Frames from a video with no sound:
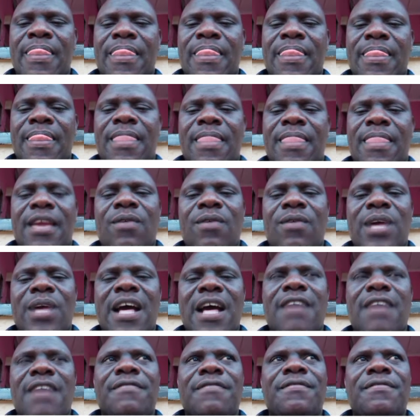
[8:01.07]
Then we
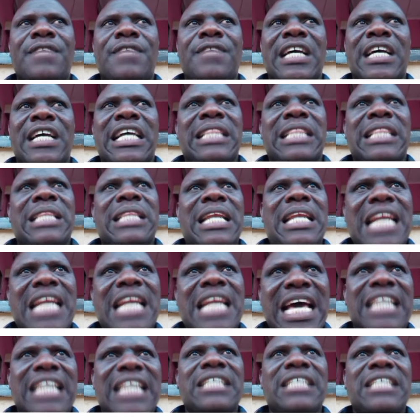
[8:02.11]
have the
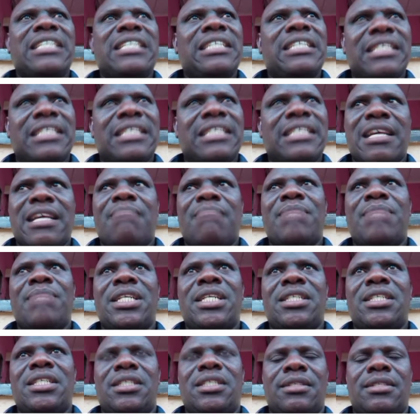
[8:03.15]
learning
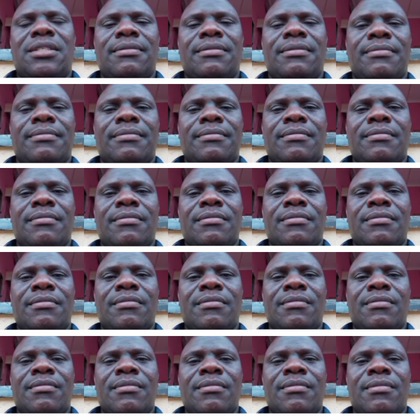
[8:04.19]
disability,
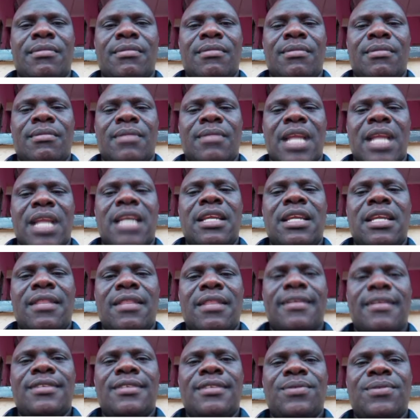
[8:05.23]
and in
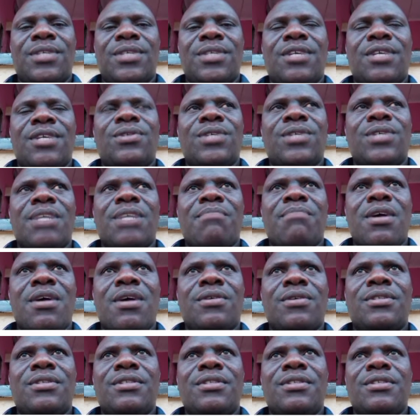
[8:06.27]
this we shall talk
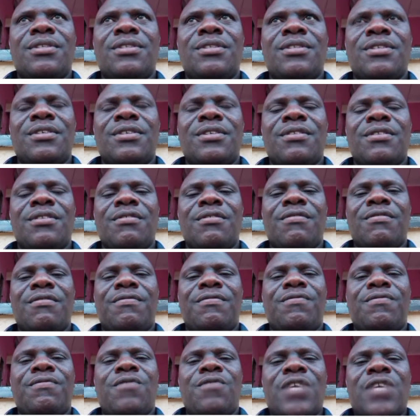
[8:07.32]
about
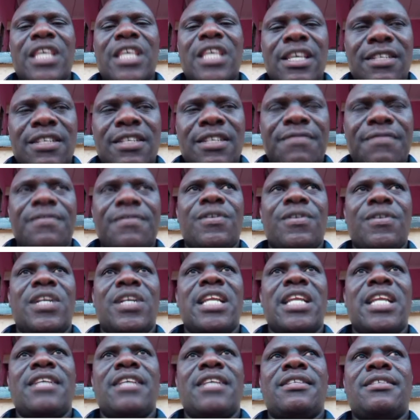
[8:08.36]

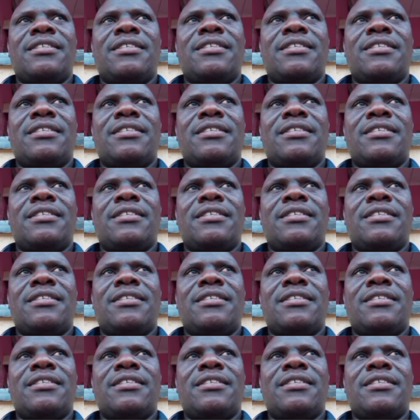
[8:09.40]
forgetfulness,